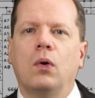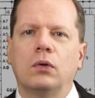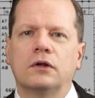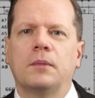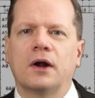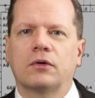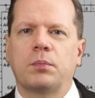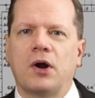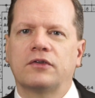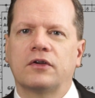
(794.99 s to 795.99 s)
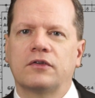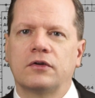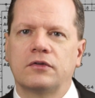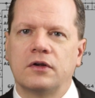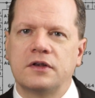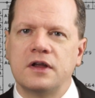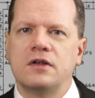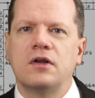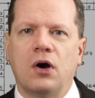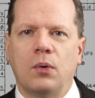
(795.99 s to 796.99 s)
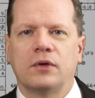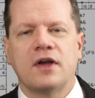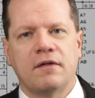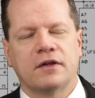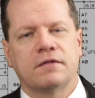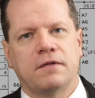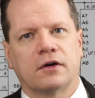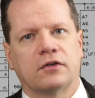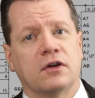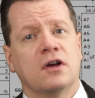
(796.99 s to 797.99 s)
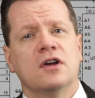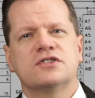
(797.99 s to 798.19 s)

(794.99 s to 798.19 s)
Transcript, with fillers: Older microprocessors didn't always have this function,